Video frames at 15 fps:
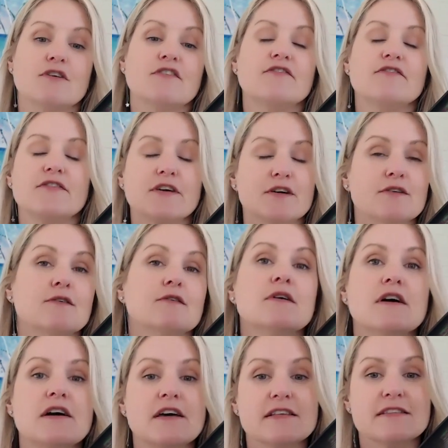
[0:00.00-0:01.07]
you feel
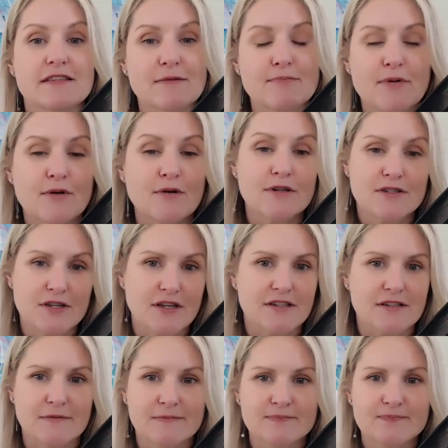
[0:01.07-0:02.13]
supported.